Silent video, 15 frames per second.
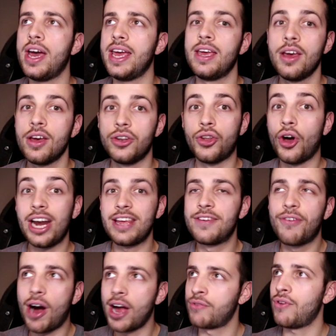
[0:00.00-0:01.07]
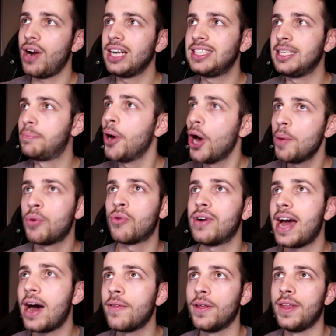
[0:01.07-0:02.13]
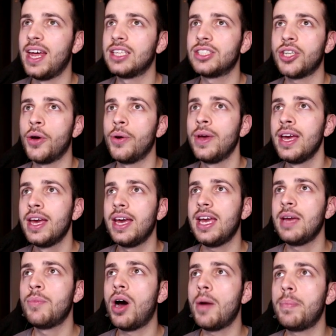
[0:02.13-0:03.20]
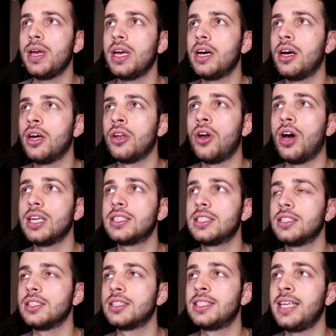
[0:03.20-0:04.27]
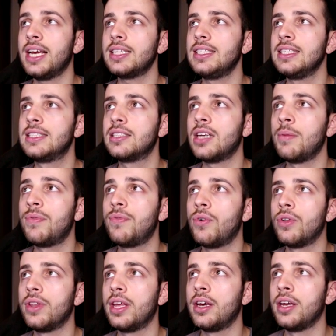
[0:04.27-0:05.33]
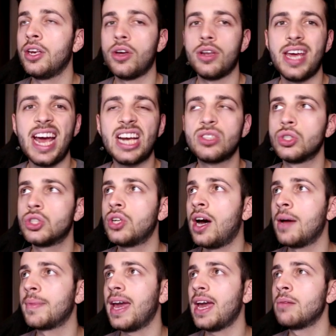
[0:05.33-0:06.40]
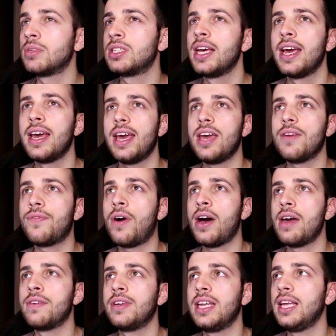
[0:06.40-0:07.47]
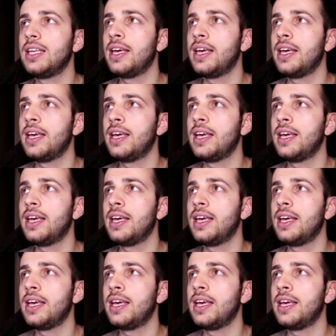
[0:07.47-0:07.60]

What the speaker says: a 95 rated purple Ronaldo there, so he might be a nice sexy sub for the, you know, the extra time games if I ever need